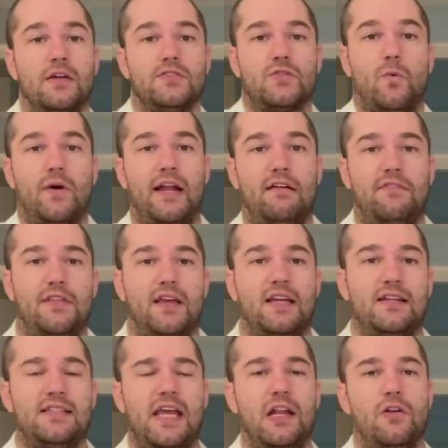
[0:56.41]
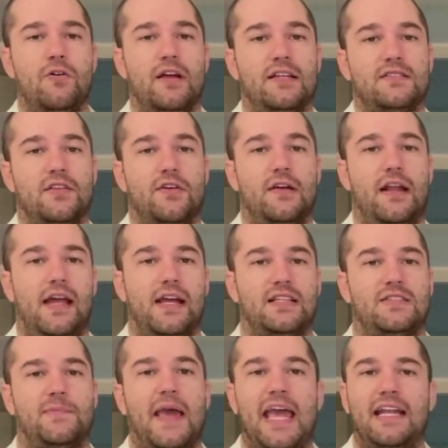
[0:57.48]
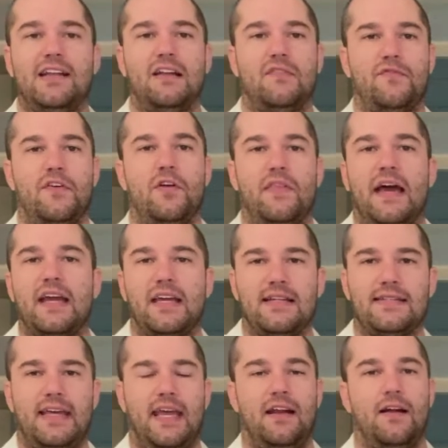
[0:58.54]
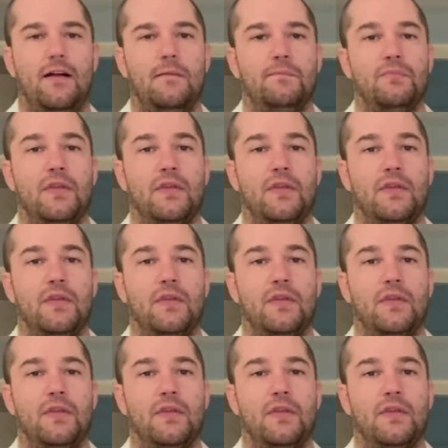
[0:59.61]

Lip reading: So whatever the container is, they're going to expand and fill that container.